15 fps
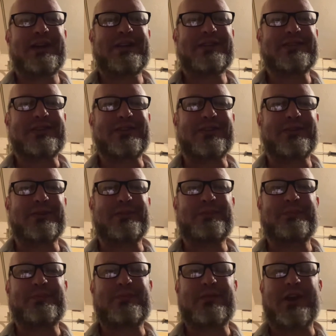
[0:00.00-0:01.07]
So
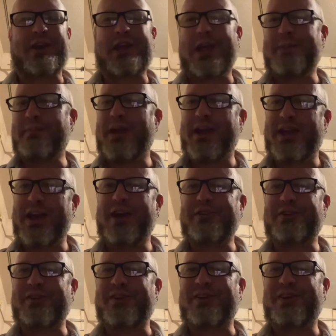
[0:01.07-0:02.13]
I came back out
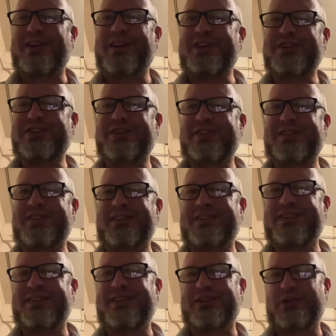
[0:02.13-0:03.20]
to the garage here
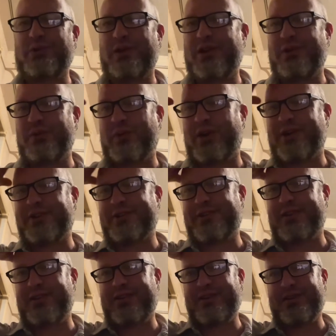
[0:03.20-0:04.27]
and watched
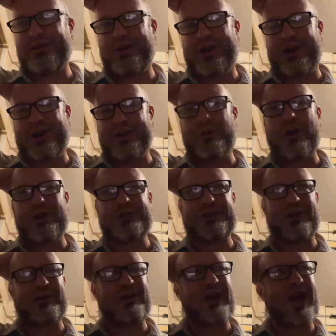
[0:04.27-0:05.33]
the launch.
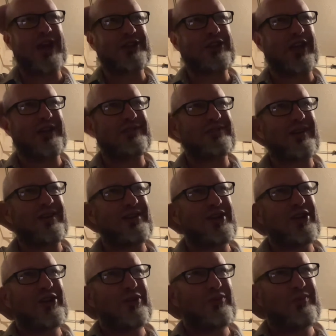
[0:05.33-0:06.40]
Well, actually
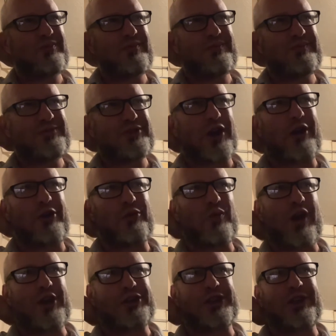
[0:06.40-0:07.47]
started
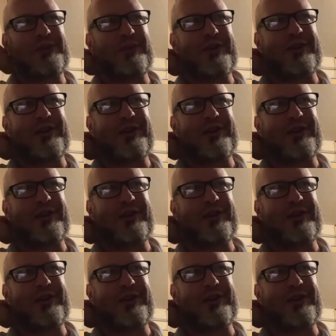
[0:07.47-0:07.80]
watching it with